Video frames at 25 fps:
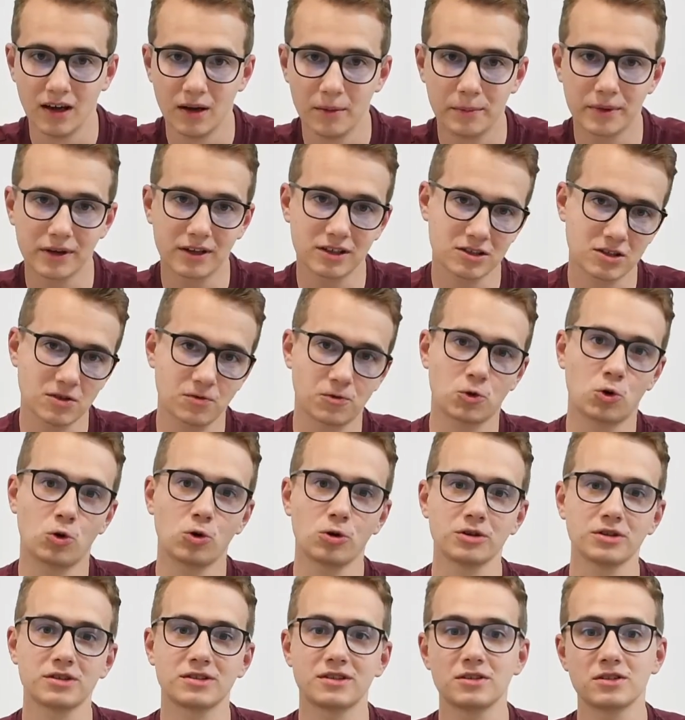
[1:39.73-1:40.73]
Because of
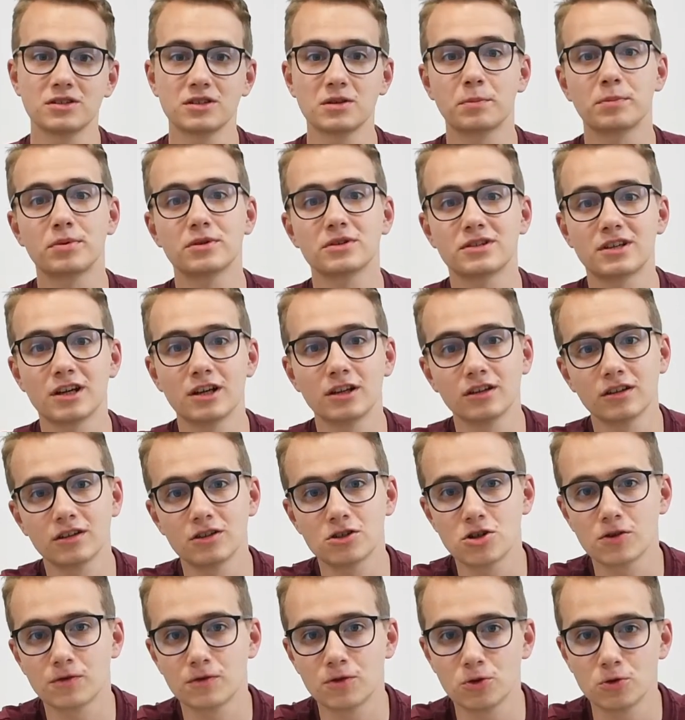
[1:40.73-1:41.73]
course there's a
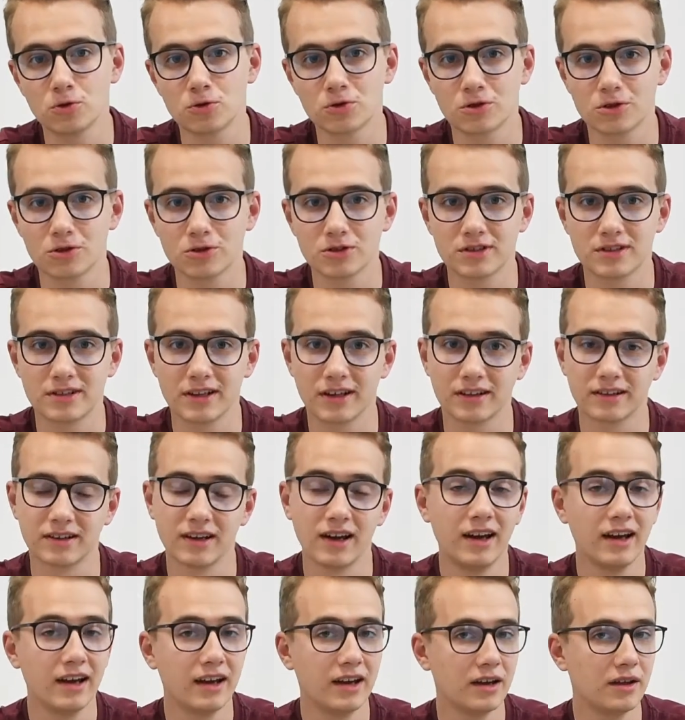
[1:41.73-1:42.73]
percentage of users that
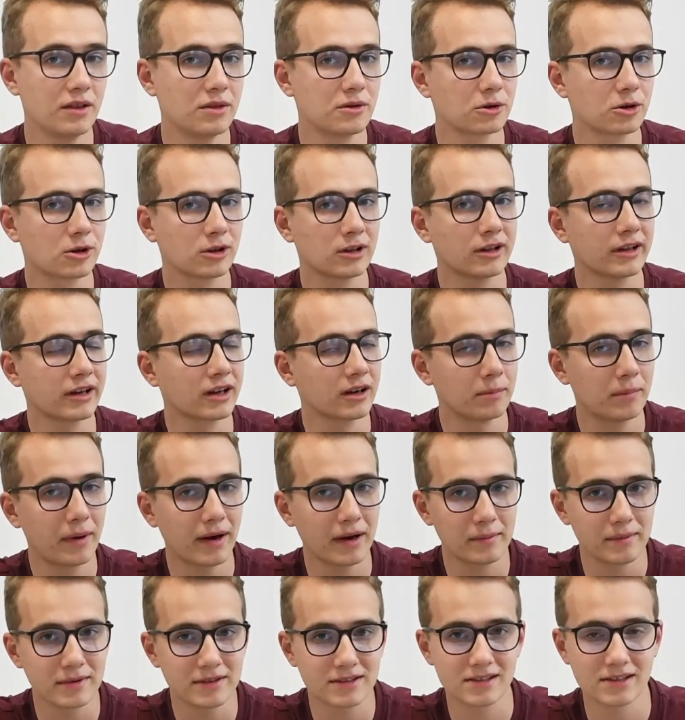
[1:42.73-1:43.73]
either click
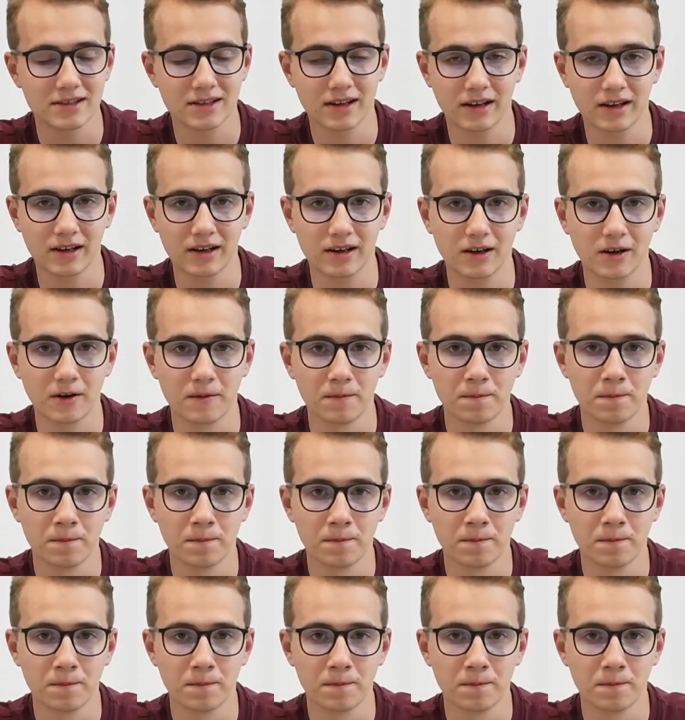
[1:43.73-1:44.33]
by mistake,